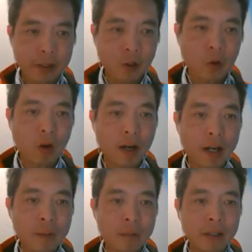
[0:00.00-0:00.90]

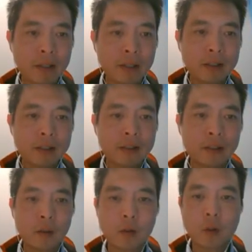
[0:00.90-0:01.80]
crime.
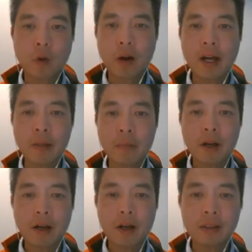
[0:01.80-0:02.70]
So crime
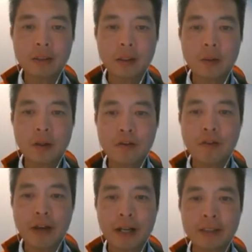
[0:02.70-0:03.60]
also
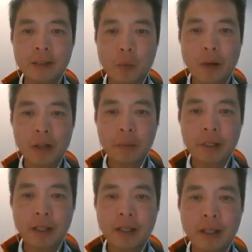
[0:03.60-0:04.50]
affects
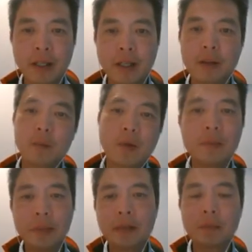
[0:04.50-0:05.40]
well-being.
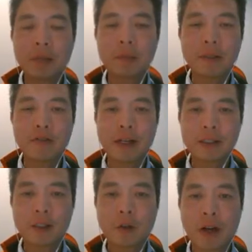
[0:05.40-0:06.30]
Well-being probably affects
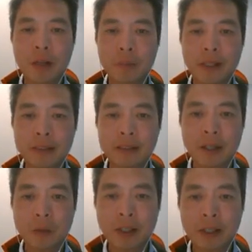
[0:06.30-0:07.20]
crime, but that's not
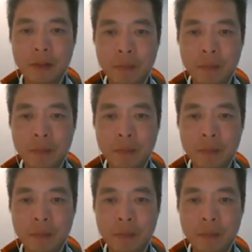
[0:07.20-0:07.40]
what I